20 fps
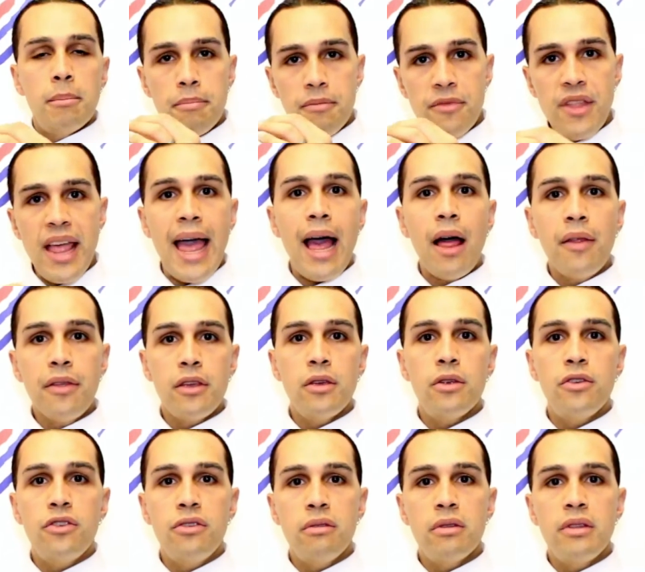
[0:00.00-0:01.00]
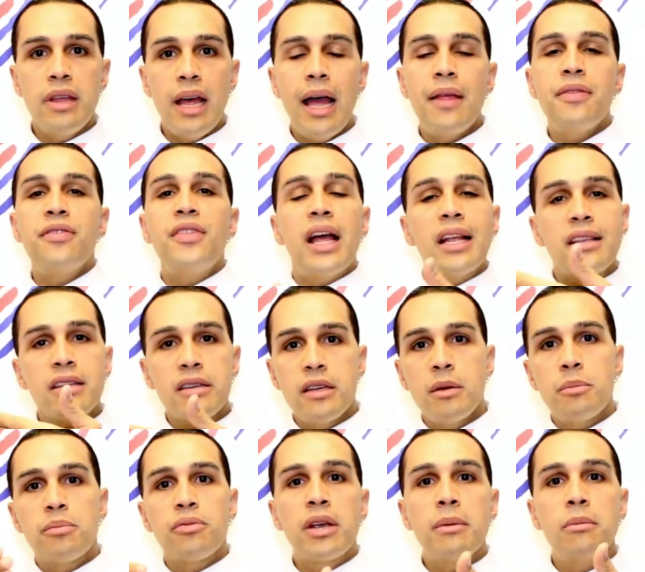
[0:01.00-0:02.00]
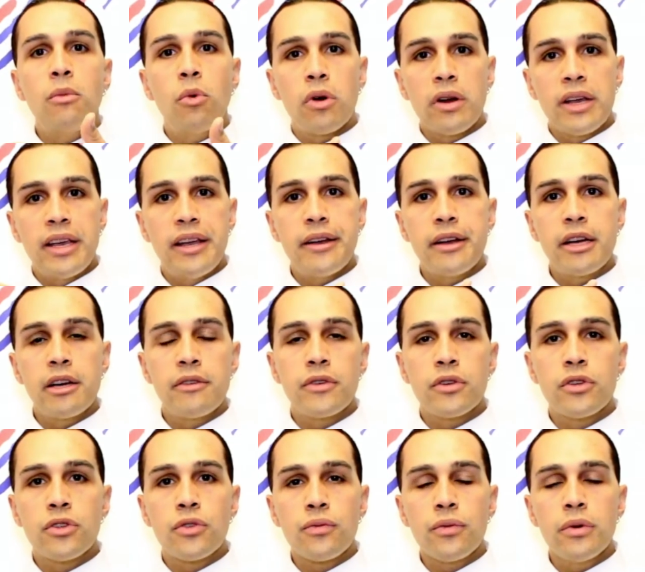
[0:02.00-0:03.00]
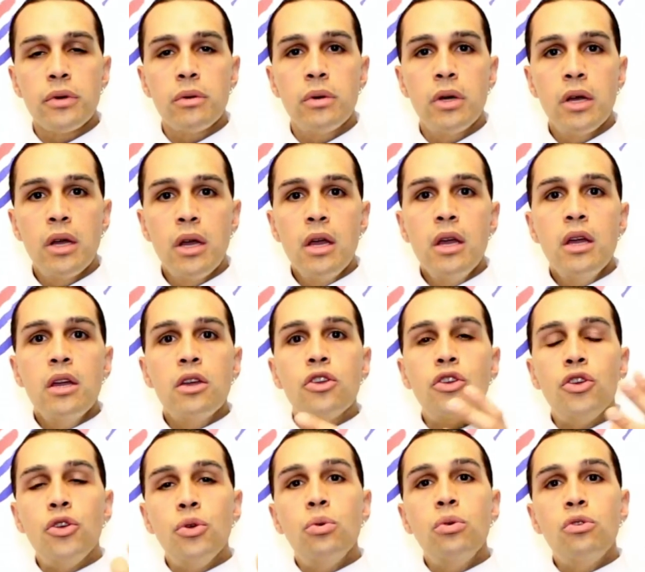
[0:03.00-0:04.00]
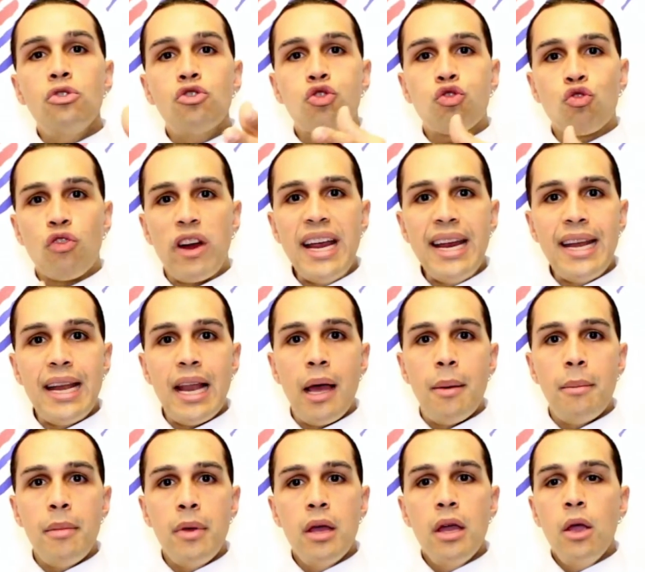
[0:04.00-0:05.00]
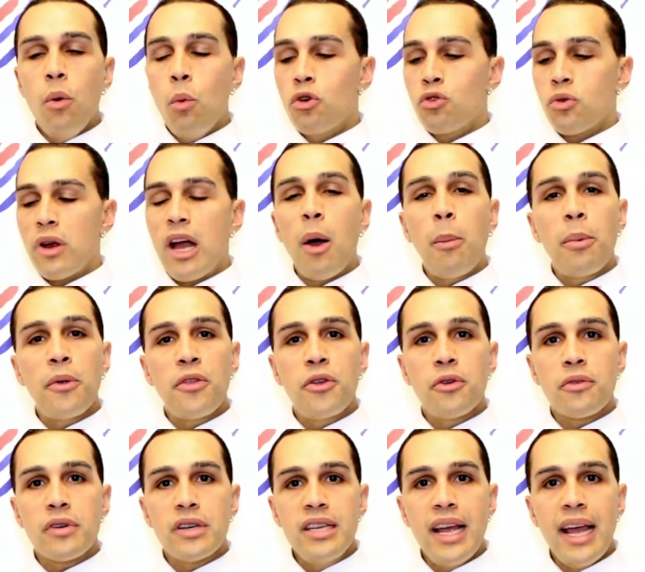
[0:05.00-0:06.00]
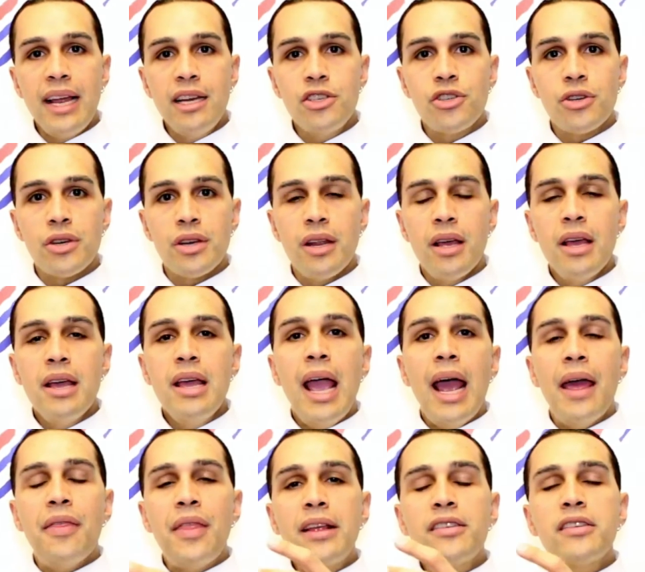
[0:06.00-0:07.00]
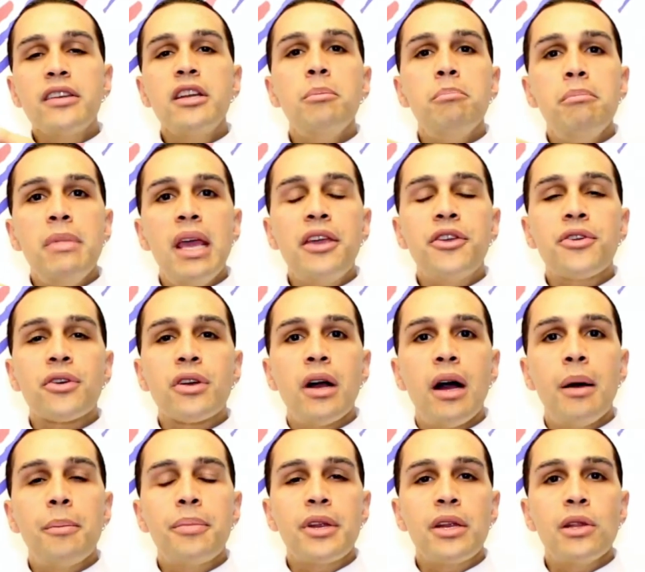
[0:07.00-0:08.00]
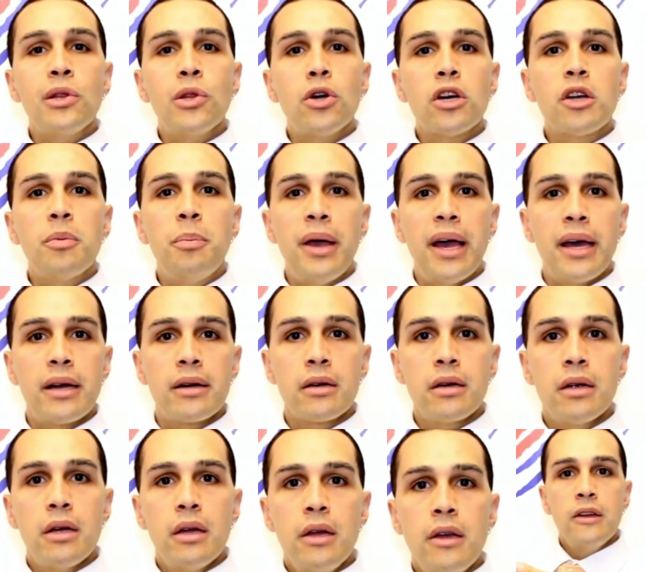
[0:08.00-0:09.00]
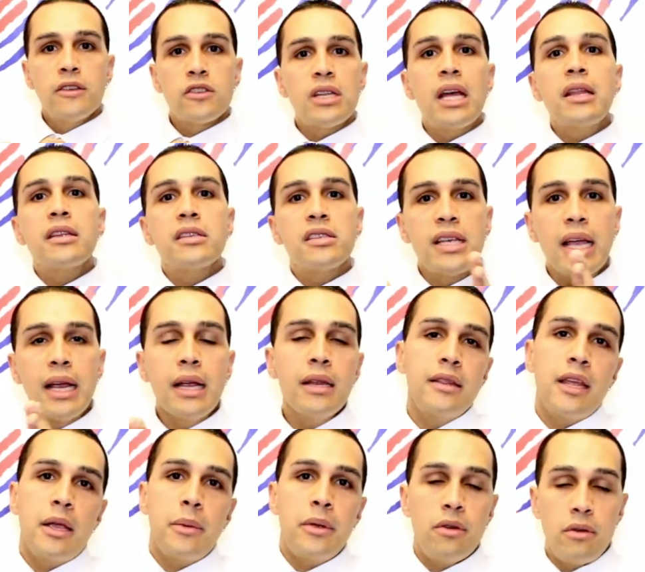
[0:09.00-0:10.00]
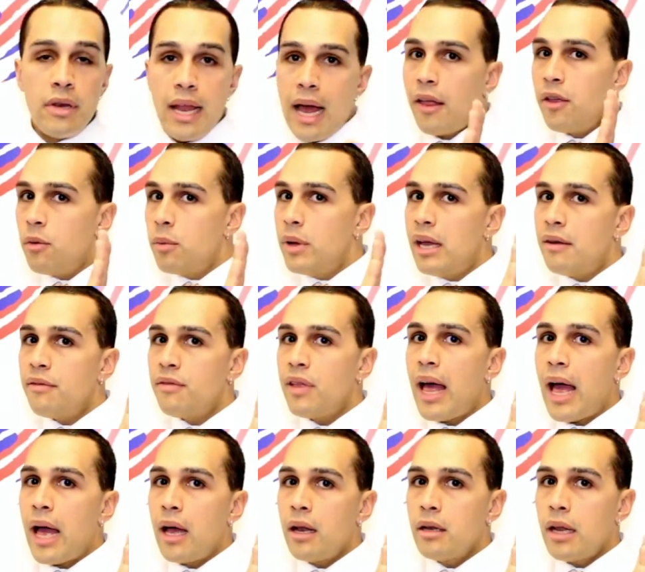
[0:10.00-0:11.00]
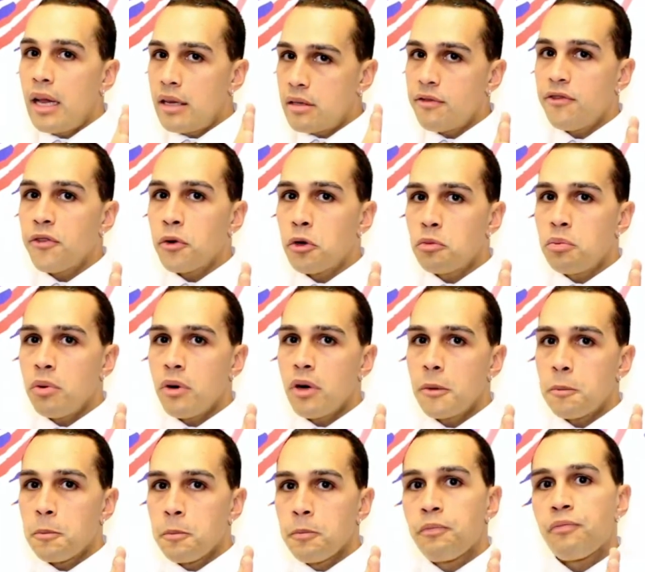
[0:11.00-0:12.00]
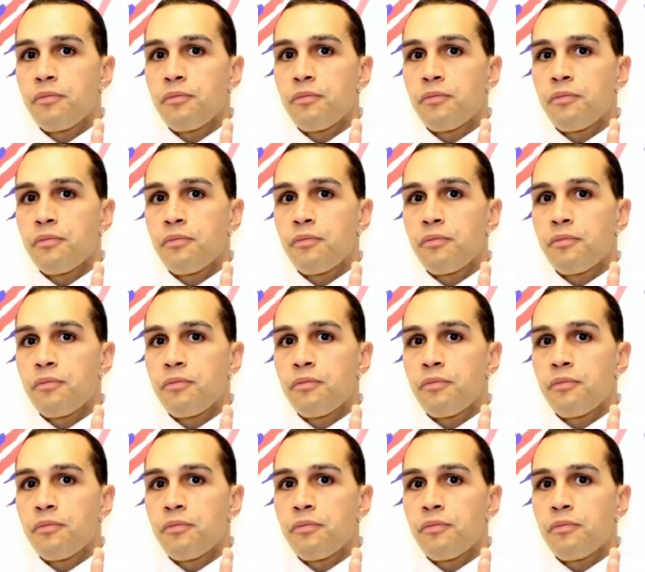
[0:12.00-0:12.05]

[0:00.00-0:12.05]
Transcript: Now that you do that, that's going to bring more caregivers through. You train them, which will help with your retention, and that's going to make your company look better. So now the second thing we do, now that we have that, that's the first part.